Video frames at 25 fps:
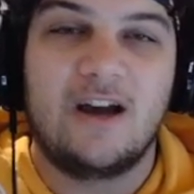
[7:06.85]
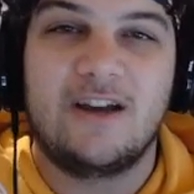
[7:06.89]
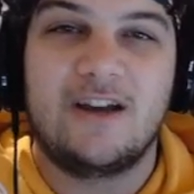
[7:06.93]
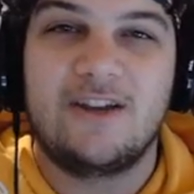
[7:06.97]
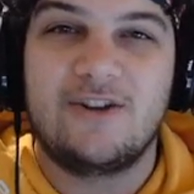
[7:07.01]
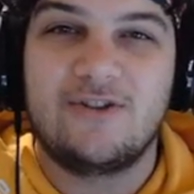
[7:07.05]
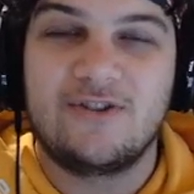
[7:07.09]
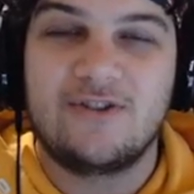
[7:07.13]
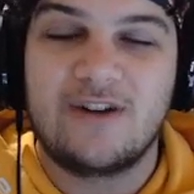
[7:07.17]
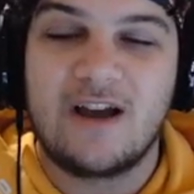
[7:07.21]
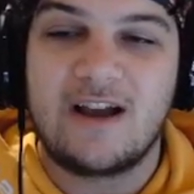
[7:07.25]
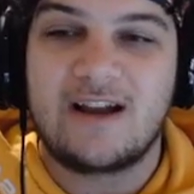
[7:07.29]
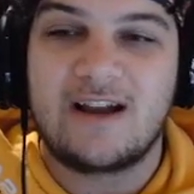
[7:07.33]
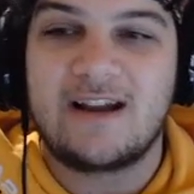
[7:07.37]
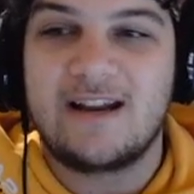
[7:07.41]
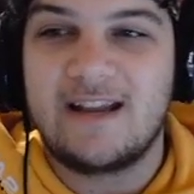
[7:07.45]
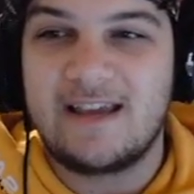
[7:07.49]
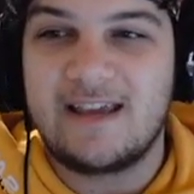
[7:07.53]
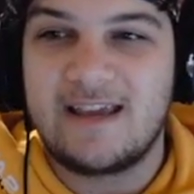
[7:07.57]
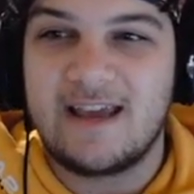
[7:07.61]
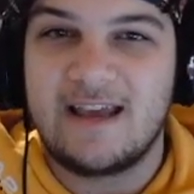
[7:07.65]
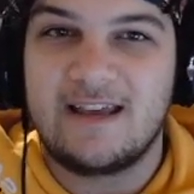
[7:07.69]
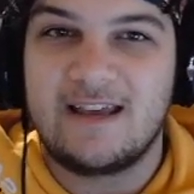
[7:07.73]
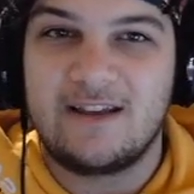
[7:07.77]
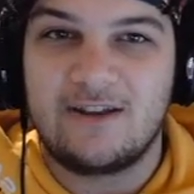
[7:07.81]
You're not going
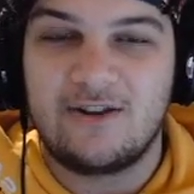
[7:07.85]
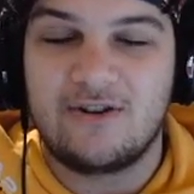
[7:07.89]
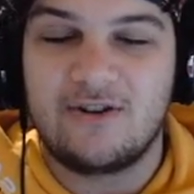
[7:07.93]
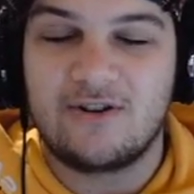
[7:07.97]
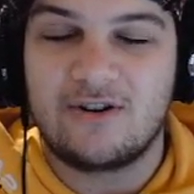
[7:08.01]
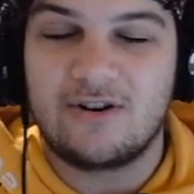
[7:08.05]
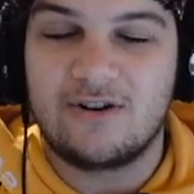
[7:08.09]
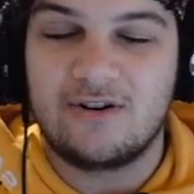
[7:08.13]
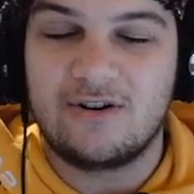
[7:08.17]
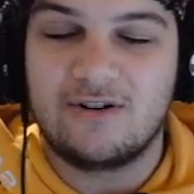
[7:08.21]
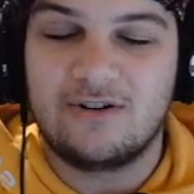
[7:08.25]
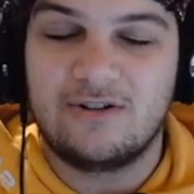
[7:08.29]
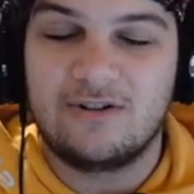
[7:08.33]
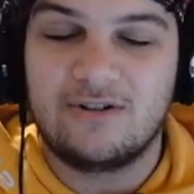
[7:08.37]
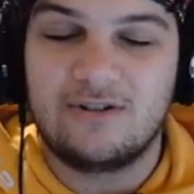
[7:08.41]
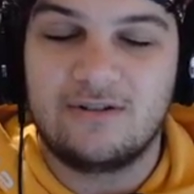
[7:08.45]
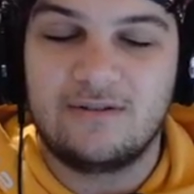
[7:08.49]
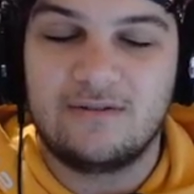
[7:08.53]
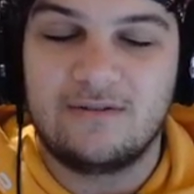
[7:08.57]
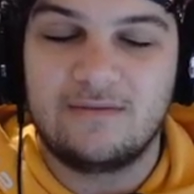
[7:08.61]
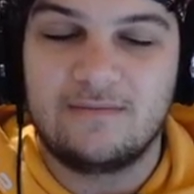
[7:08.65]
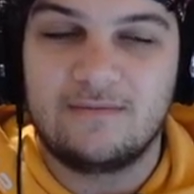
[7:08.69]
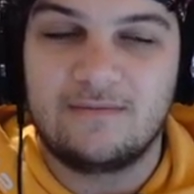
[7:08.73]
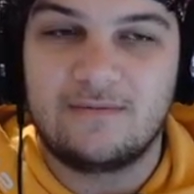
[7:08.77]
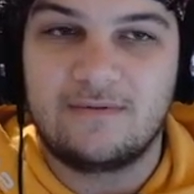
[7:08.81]
to get your
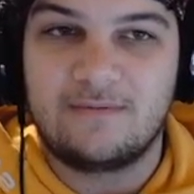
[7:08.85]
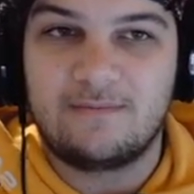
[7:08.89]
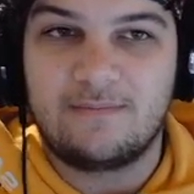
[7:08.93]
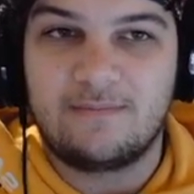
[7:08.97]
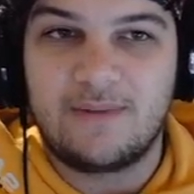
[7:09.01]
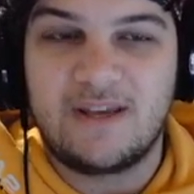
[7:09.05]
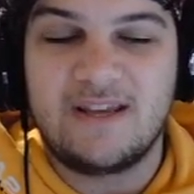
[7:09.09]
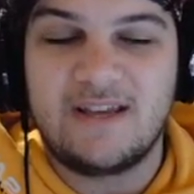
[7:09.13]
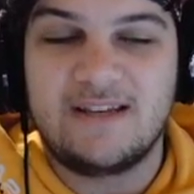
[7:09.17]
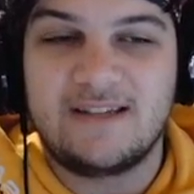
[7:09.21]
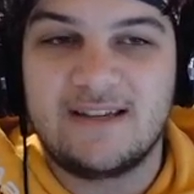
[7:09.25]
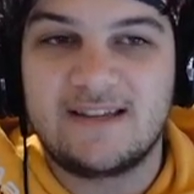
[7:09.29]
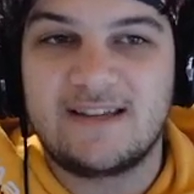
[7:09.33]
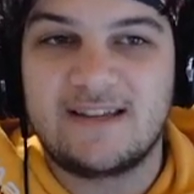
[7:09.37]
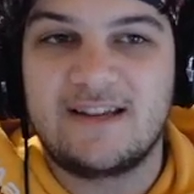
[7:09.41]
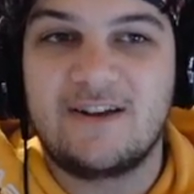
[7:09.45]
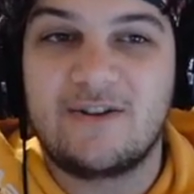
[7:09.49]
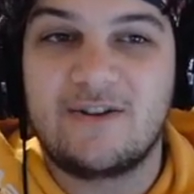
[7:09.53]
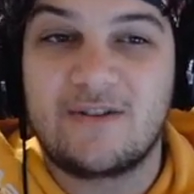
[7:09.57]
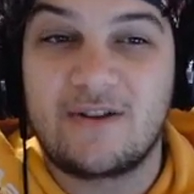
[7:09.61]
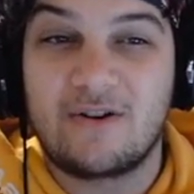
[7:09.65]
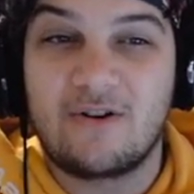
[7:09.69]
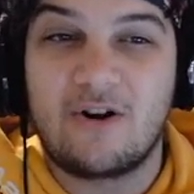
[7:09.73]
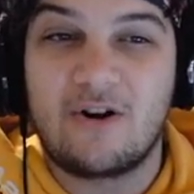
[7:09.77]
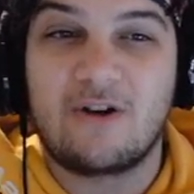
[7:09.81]
pieces in
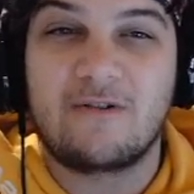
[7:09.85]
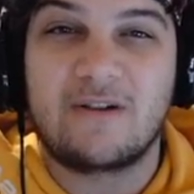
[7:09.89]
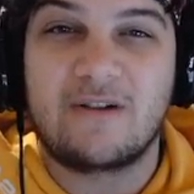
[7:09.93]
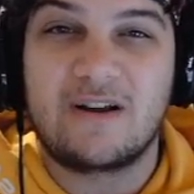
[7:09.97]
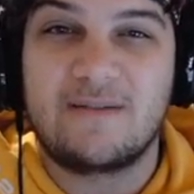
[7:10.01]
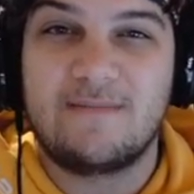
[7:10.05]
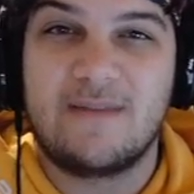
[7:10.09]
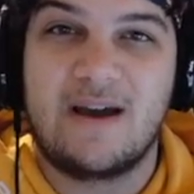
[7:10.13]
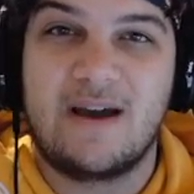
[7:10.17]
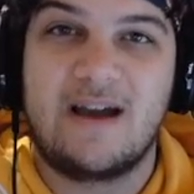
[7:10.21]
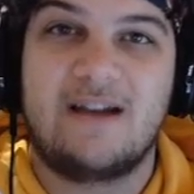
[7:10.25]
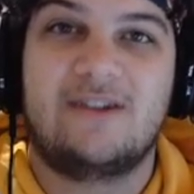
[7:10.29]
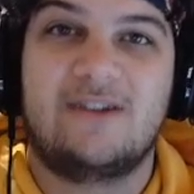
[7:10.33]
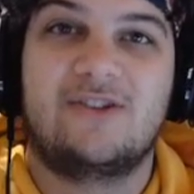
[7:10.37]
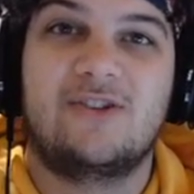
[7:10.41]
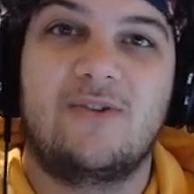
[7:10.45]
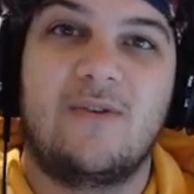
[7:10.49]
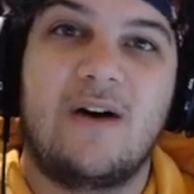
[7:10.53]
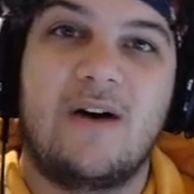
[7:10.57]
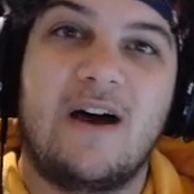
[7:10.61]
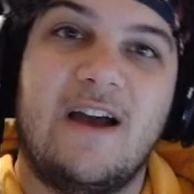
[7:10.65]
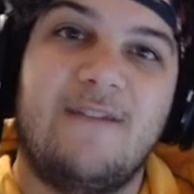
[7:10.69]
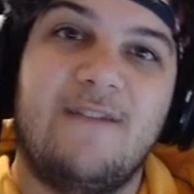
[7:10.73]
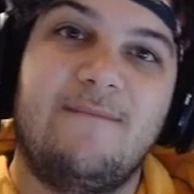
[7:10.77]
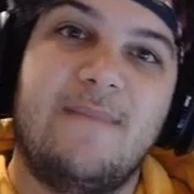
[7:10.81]
here that are already maxed.
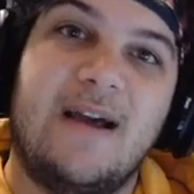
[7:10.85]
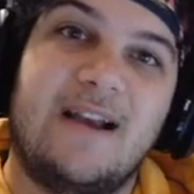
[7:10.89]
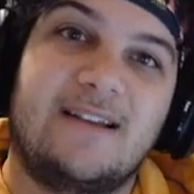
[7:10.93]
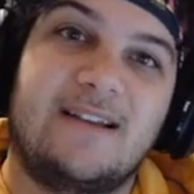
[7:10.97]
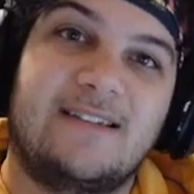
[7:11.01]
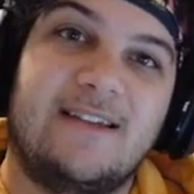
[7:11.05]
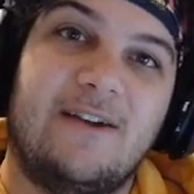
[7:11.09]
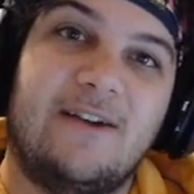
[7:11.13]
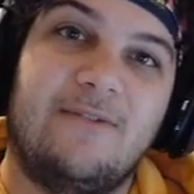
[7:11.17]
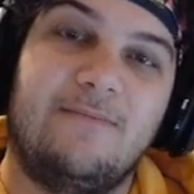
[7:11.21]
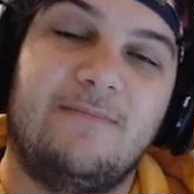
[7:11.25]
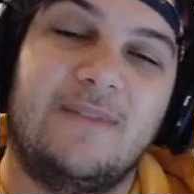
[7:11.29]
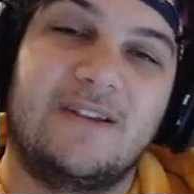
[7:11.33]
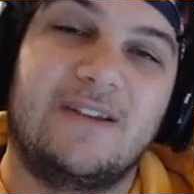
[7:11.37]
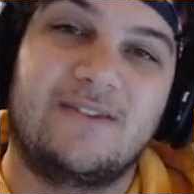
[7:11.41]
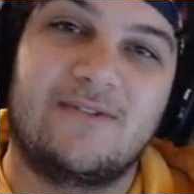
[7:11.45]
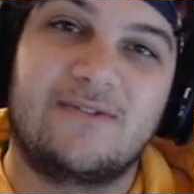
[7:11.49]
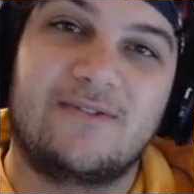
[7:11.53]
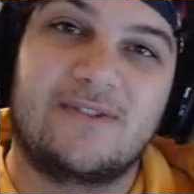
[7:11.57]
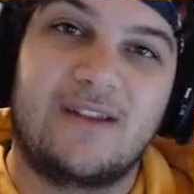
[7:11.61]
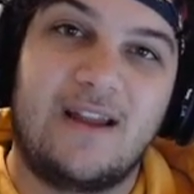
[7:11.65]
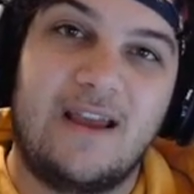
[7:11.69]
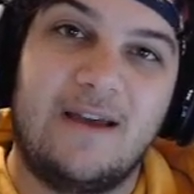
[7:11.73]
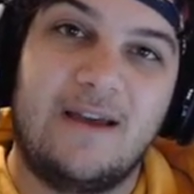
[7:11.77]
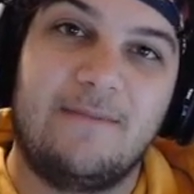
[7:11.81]
So I've maxed out
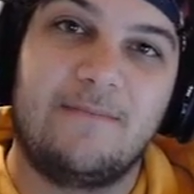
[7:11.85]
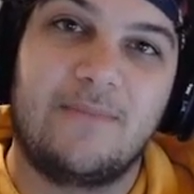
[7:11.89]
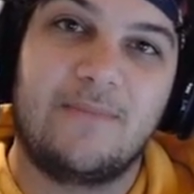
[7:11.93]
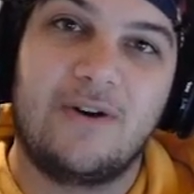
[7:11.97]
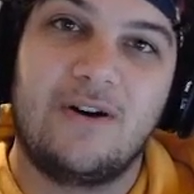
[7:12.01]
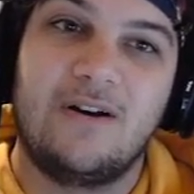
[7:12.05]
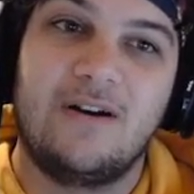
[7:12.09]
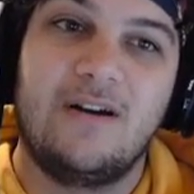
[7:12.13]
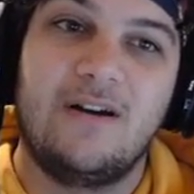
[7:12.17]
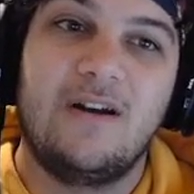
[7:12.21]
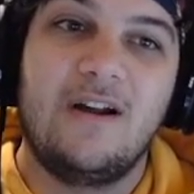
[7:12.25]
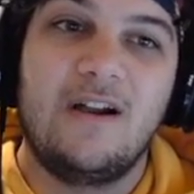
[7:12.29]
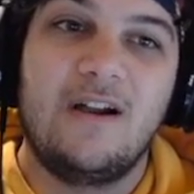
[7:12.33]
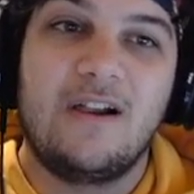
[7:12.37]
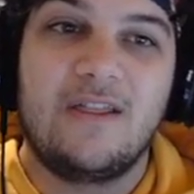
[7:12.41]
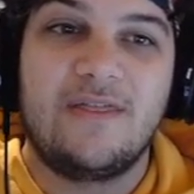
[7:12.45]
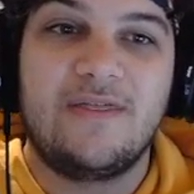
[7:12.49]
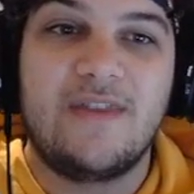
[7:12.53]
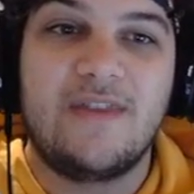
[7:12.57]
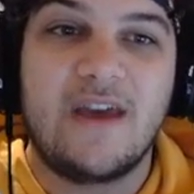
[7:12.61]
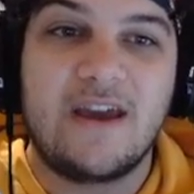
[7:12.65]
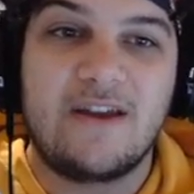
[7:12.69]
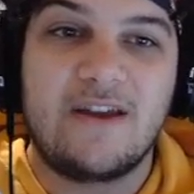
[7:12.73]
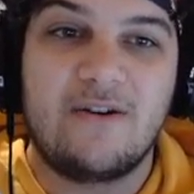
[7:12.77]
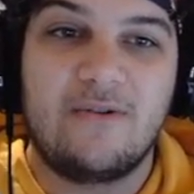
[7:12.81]
missiles and M-Bomb.
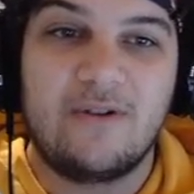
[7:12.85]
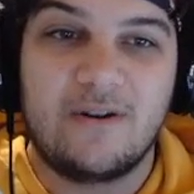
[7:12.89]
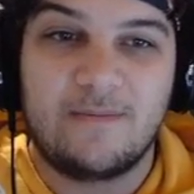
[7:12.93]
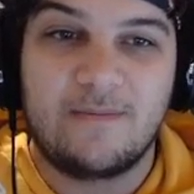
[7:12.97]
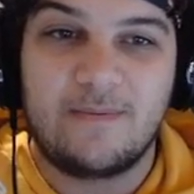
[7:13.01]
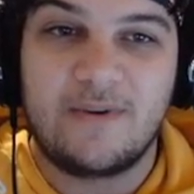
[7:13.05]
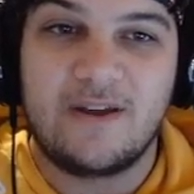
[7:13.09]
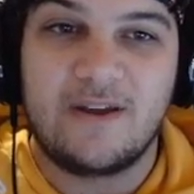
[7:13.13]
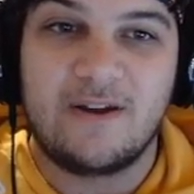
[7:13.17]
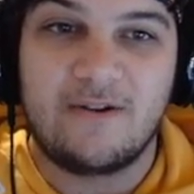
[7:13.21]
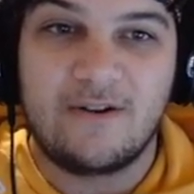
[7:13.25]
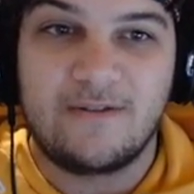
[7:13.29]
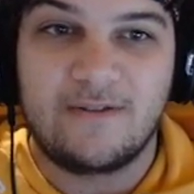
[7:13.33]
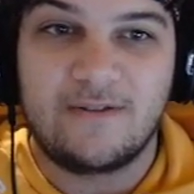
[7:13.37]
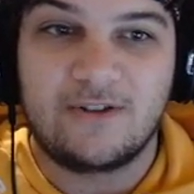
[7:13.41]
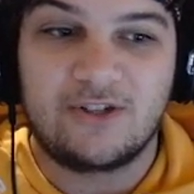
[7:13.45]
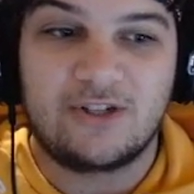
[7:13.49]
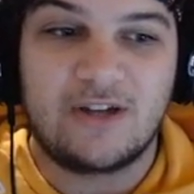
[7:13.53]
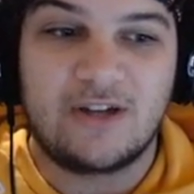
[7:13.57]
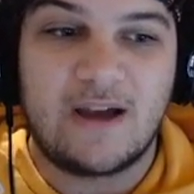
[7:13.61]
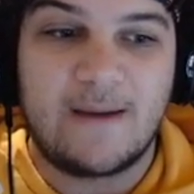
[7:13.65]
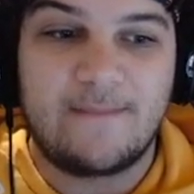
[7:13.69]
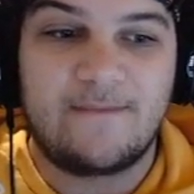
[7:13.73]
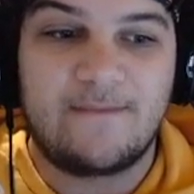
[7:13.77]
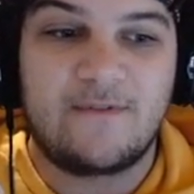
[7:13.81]
They don't appear in the
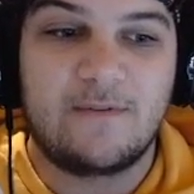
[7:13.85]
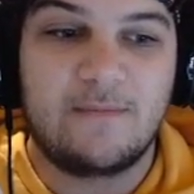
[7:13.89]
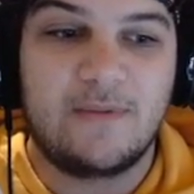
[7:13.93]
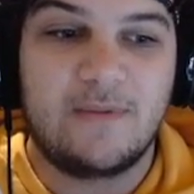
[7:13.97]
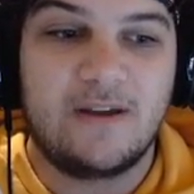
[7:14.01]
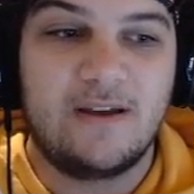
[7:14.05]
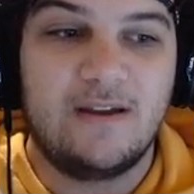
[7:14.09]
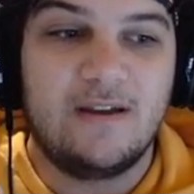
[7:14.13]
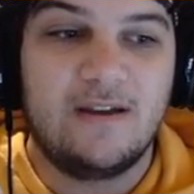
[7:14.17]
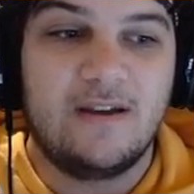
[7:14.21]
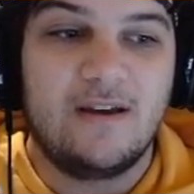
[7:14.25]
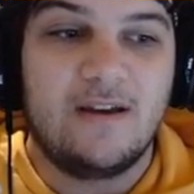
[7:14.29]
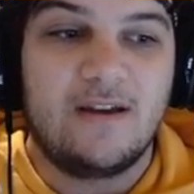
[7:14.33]
shop for me.